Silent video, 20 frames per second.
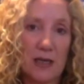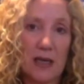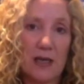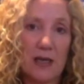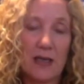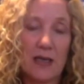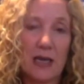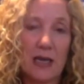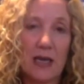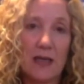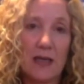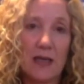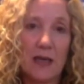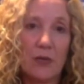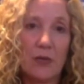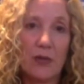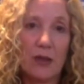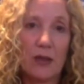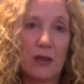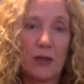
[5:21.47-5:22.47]
And, and,
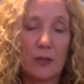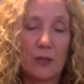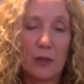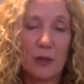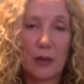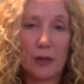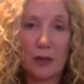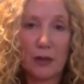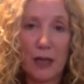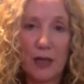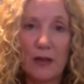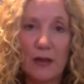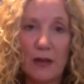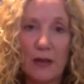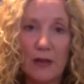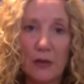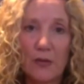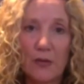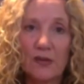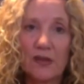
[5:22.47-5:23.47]
and we, we think
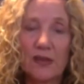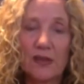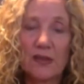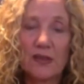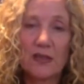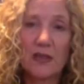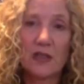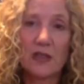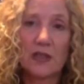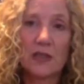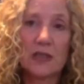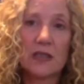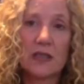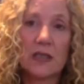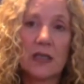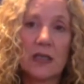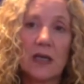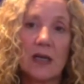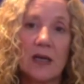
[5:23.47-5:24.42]
that those concessions